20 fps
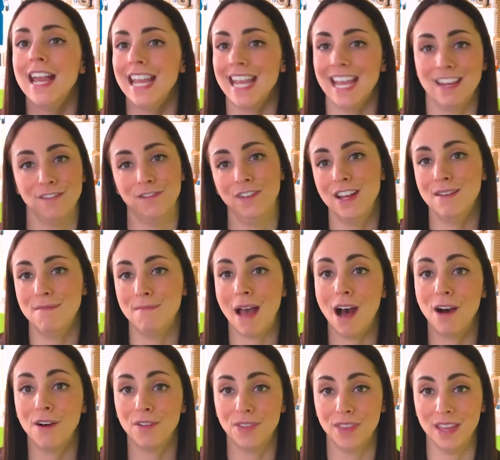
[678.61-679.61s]
hand, foot, and
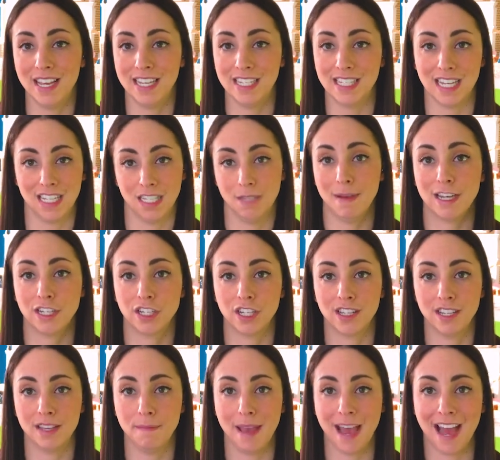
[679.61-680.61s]
mouth is
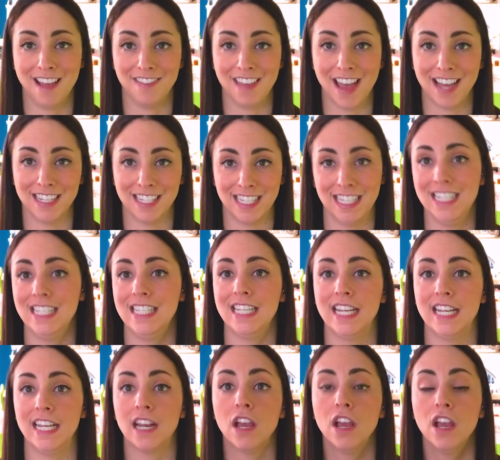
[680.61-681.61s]
especially bad that
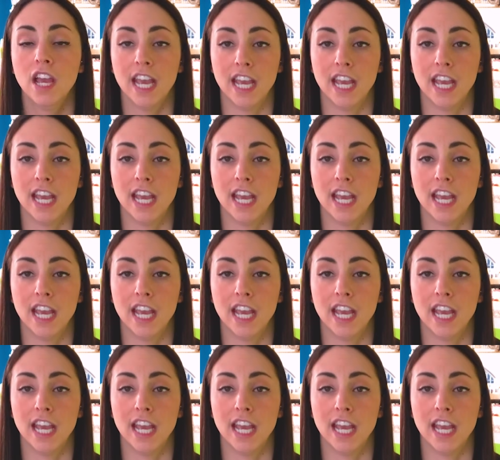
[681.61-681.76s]
season,